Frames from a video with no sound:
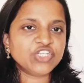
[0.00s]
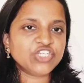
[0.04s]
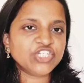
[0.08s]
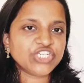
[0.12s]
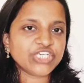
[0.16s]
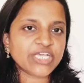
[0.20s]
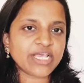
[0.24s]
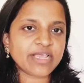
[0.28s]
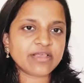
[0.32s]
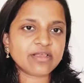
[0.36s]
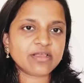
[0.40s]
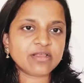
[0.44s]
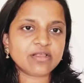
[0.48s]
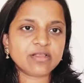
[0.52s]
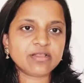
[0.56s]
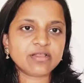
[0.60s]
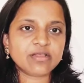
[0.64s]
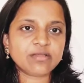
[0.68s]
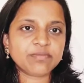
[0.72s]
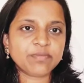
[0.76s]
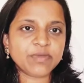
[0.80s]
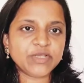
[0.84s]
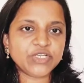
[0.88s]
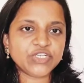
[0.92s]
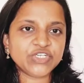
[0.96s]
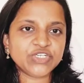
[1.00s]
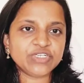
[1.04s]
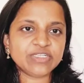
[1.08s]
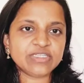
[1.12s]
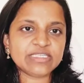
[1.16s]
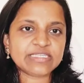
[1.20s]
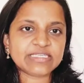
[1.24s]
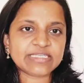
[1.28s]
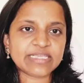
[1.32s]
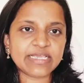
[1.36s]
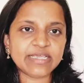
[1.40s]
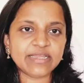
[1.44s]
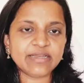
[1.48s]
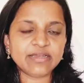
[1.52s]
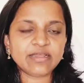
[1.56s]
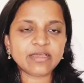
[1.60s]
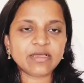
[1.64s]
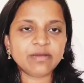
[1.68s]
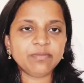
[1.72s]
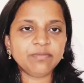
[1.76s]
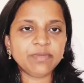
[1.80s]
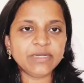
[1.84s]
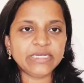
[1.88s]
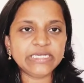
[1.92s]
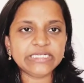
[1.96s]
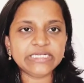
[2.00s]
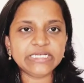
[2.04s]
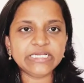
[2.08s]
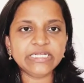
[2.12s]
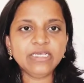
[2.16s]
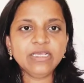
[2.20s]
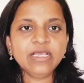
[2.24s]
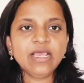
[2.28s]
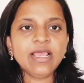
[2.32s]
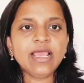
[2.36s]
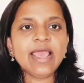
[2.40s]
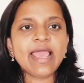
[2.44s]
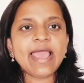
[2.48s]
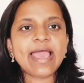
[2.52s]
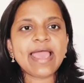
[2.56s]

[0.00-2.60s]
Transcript: check patient's skin completely